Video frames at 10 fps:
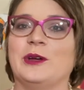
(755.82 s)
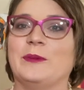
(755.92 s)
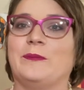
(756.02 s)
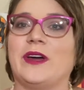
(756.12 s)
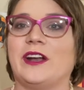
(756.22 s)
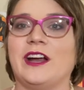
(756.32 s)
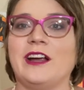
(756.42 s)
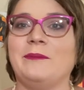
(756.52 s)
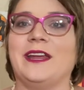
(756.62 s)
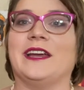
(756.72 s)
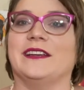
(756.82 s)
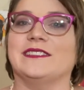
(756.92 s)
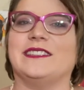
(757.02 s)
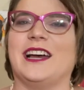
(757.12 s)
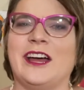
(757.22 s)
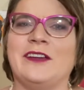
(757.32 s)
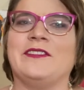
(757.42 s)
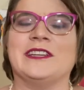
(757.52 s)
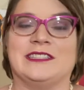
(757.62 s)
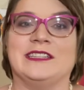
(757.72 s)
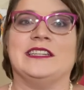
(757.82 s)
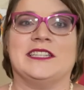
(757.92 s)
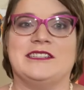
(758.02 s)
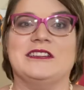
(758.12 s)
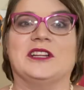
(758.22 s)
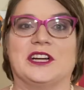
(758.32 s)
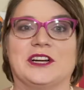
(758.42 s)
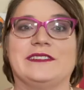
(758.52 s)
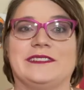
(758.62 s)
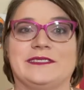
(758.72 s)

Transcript: But Hermia is obviously still hurt.